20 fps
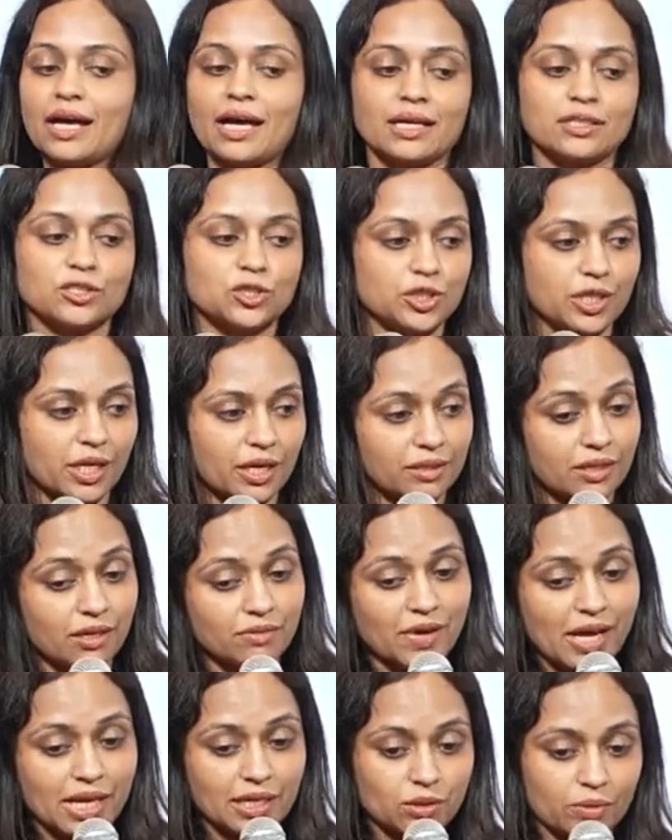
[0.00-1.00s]
and share their
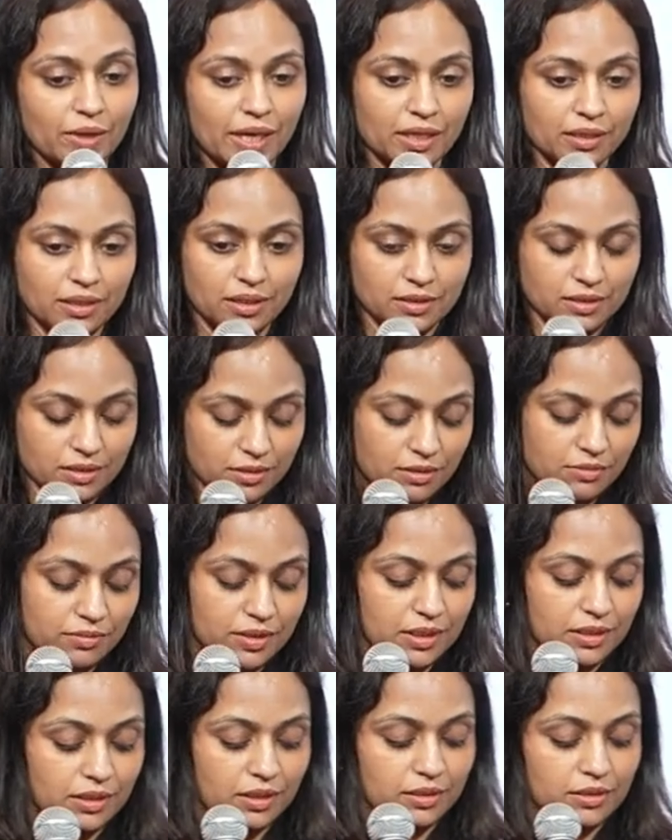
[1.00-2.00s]
value-added
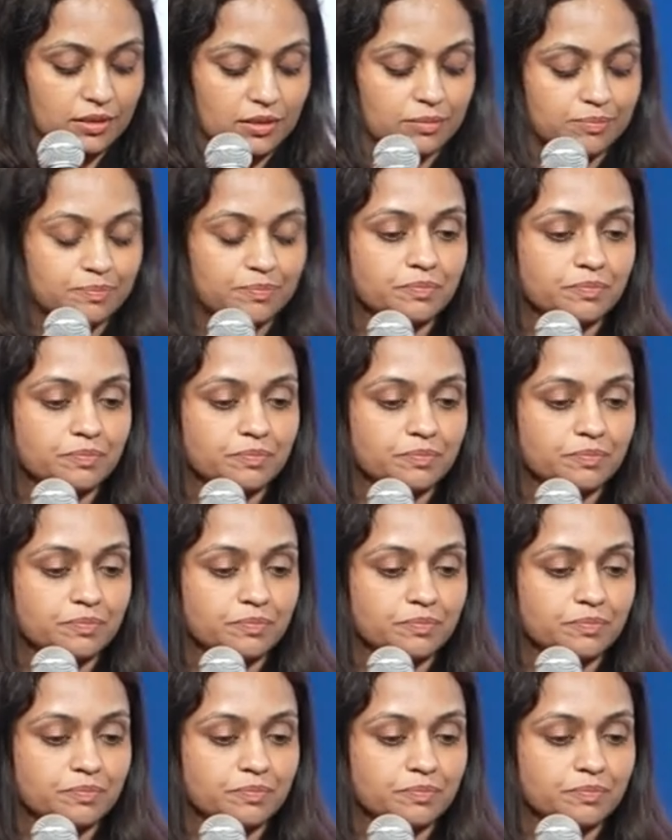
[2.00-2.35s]
services.